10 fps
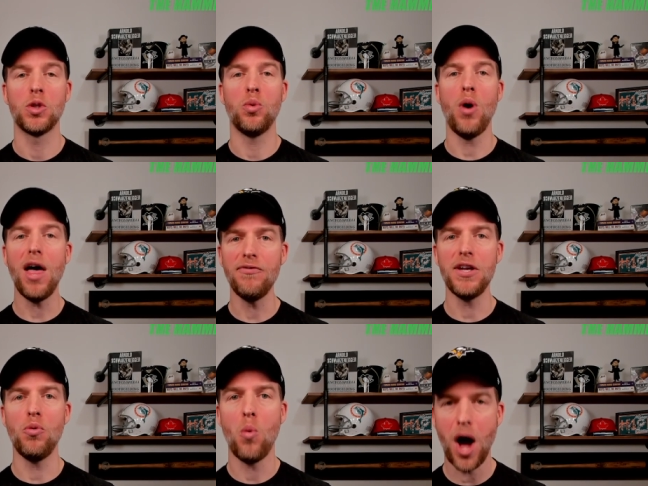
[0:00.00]
twelve
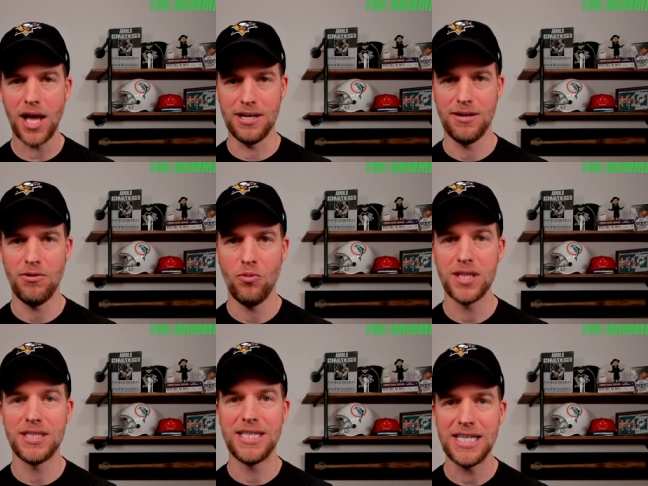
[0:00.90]
and one
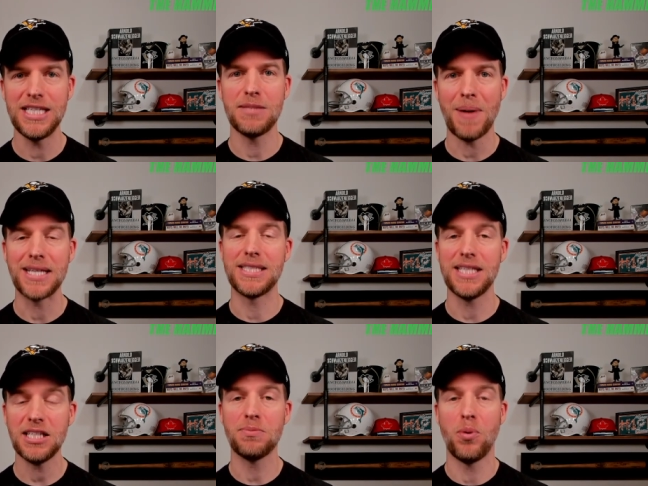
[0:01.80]
when teased by
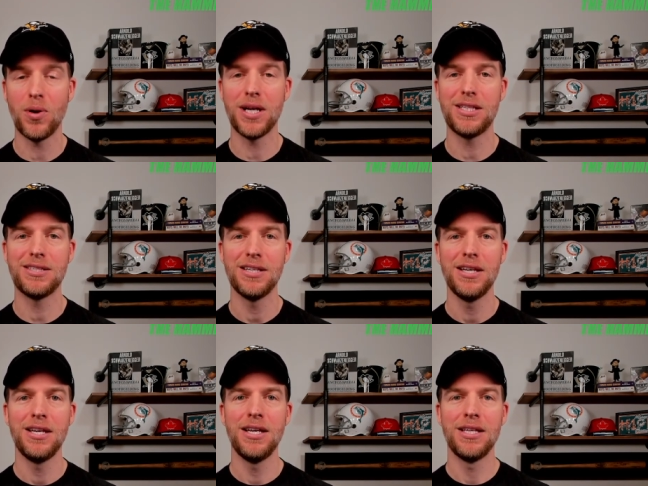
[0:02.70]
six points
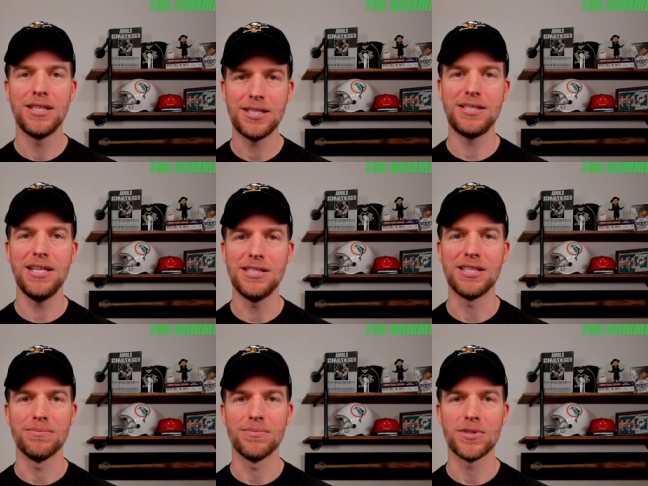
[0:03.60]
this season.